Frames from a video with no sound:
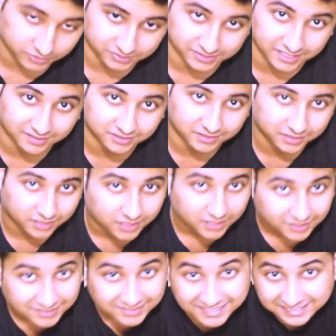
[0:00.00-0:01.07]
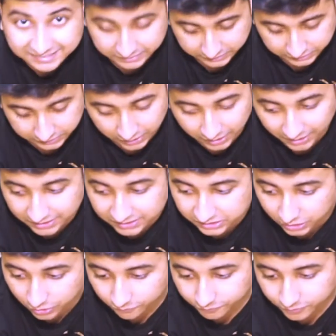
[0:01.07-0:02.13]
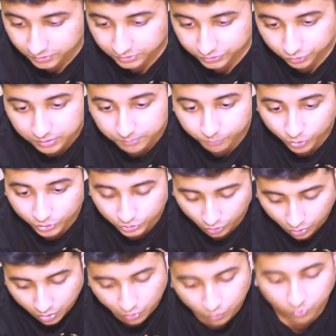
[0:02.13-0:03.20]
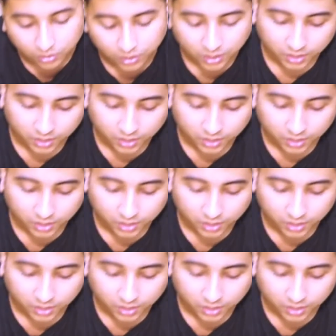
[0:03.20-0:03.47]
sent this instead of a 3.0